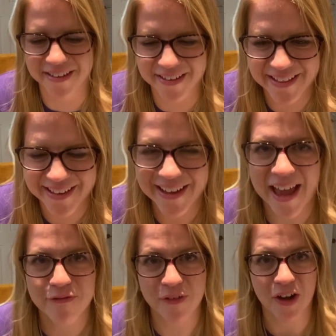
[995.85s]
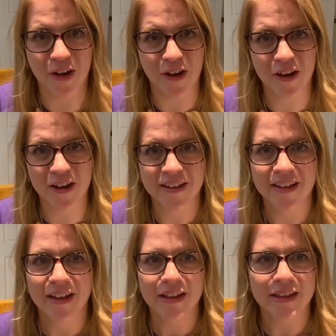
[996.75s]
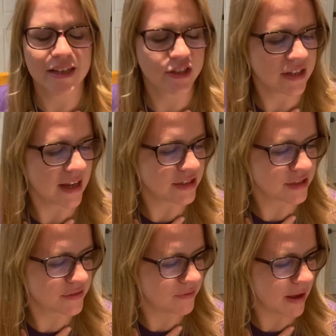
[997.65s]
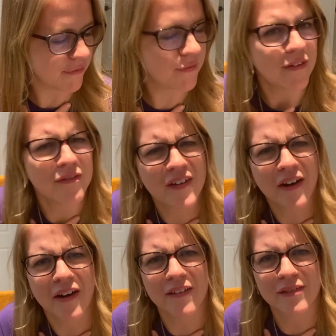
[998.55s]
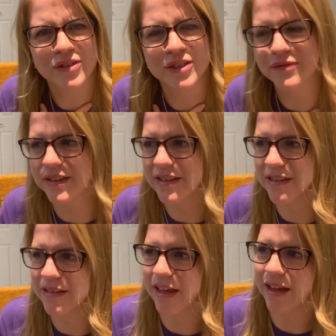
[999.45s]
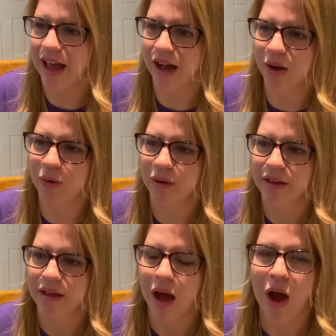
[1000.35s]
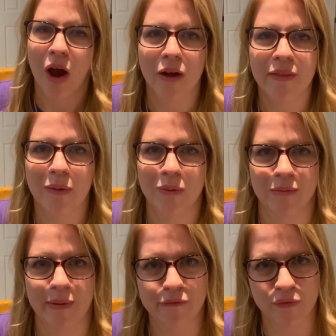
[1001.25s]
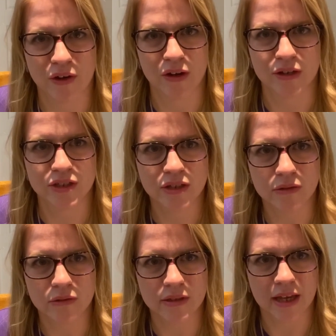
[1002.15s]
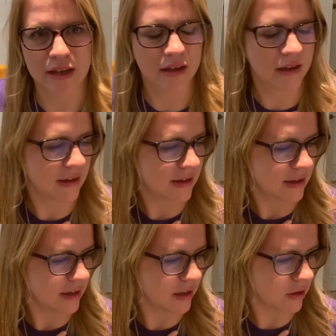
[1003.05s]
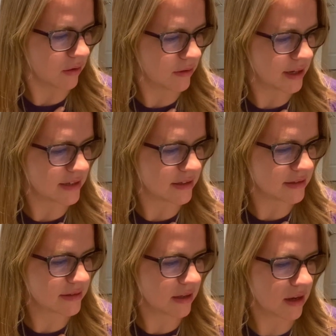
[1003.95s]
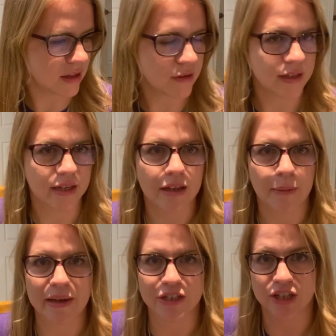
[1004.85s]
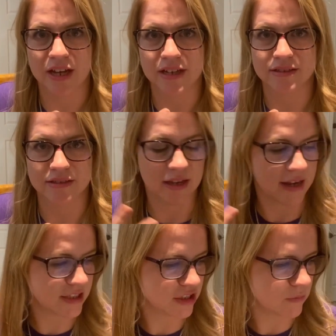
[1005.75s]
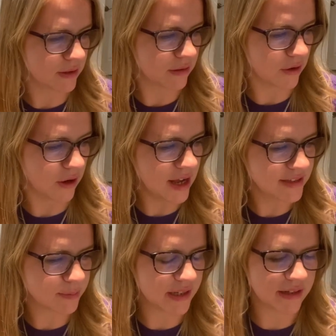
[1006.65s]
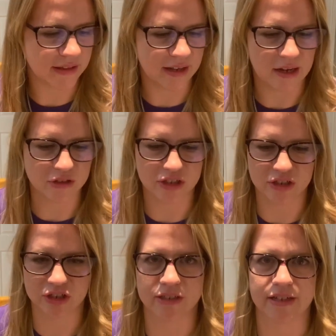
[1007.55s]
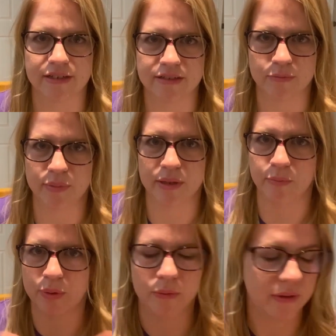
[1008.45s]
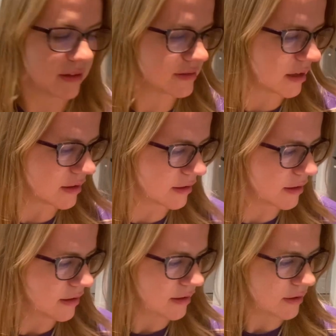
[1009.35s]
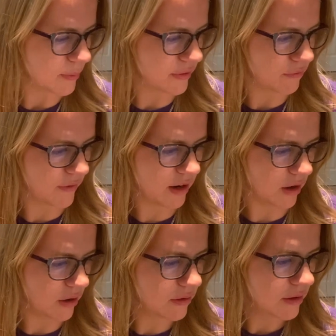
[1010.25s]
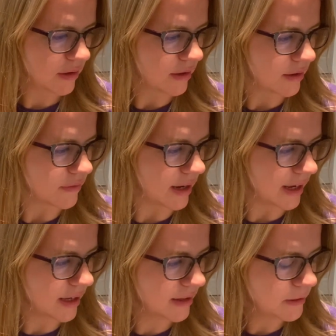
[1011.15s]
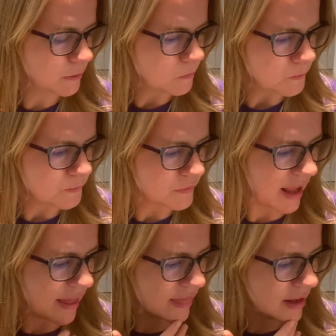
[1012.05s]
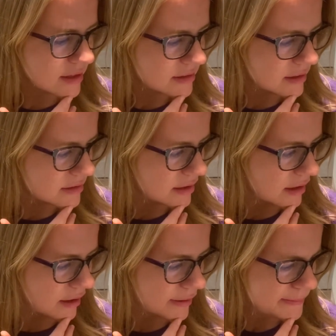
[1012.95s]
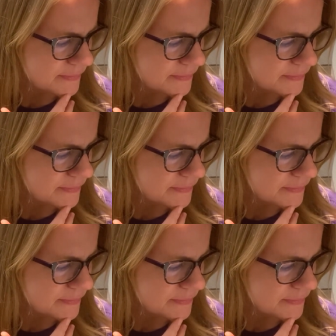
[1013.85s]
Like for her, like I felt for her. I'm just feeling like how hard that would have been for her too. Like, because clearly, she has this connection with her husband, and then now she's just has to be put with with the Pharaoh, right? And then it says here,